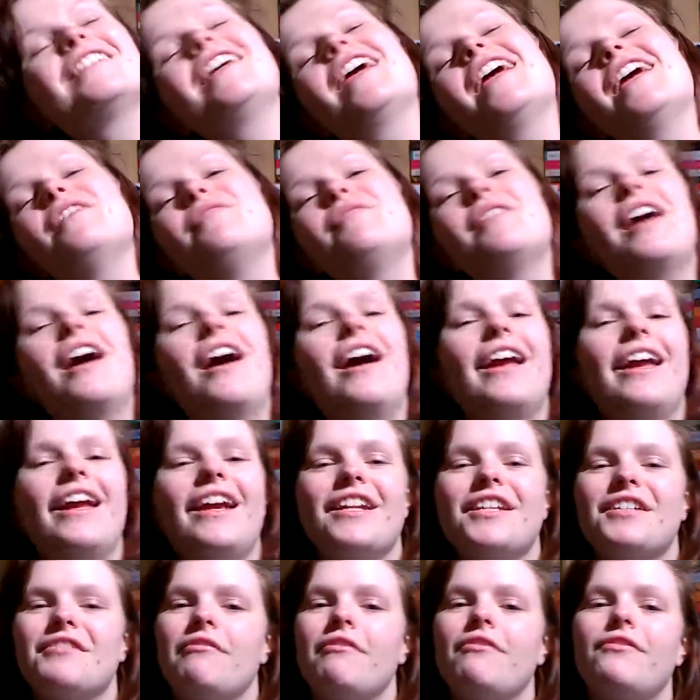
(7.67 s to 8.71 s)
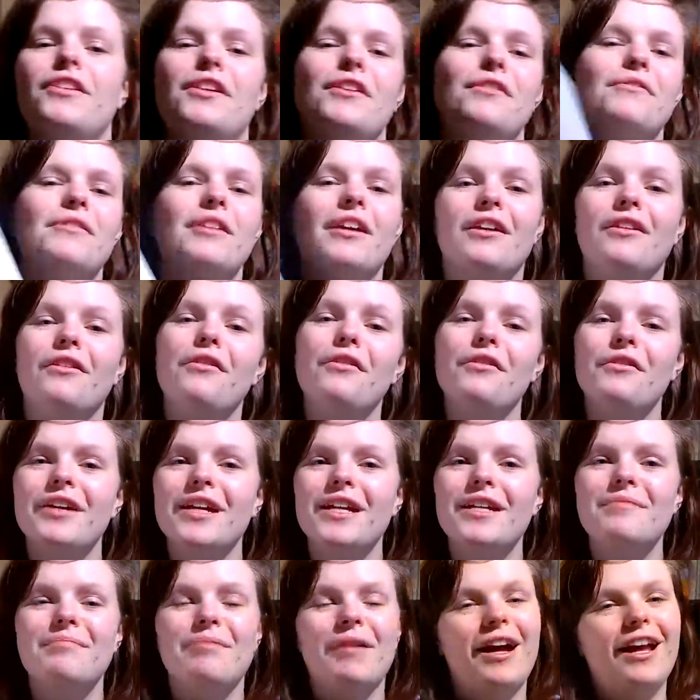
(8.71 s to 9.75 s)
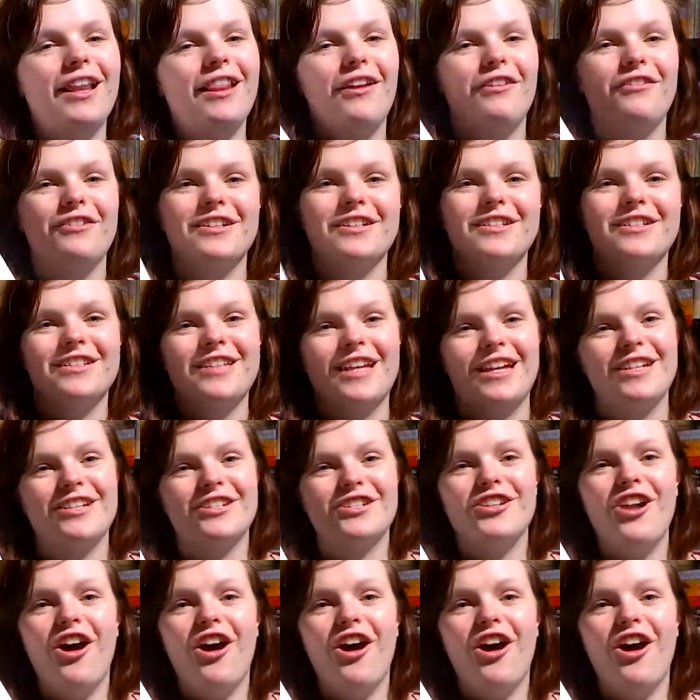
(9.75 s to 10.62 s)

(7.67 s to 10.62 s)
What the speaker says: Today we are here to review The Glory by Lauren St.